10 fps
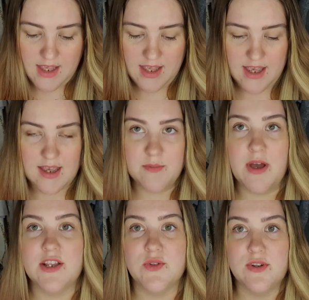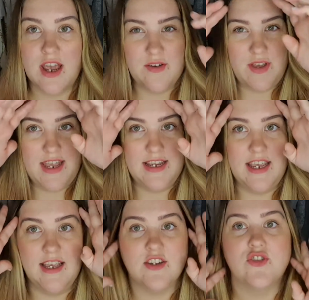I don't have
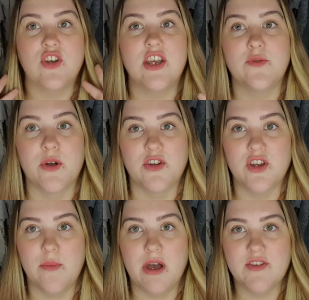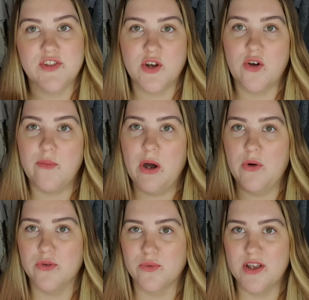any stretch marks yet, but I've still got my
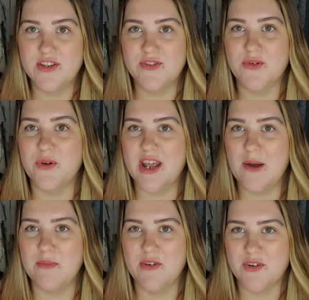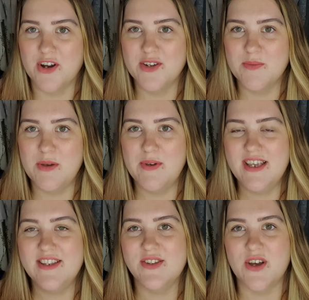old ones from when I had my first
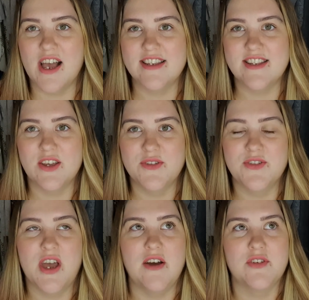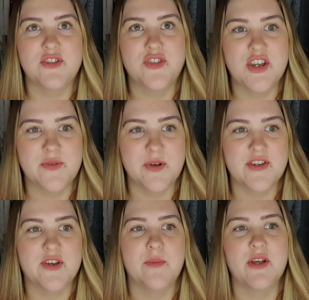baby, so I still do have stretch marks
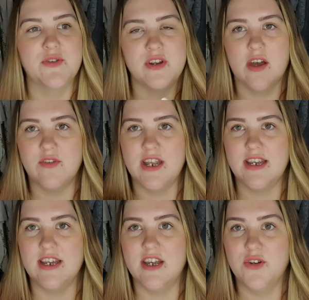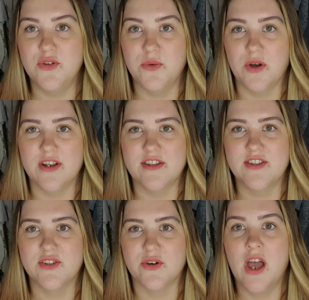there, but I don't have any new ones.
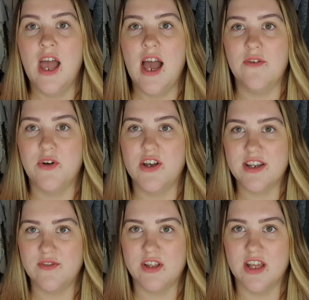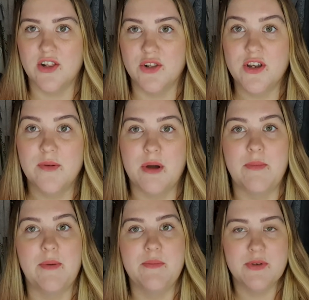So I thought I'd give you a little look at my
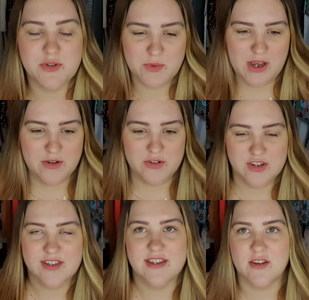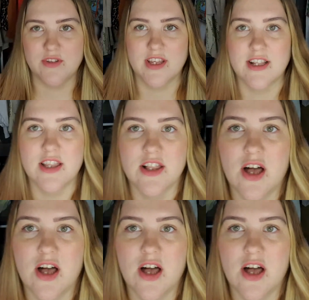bump as well, just to give you like a little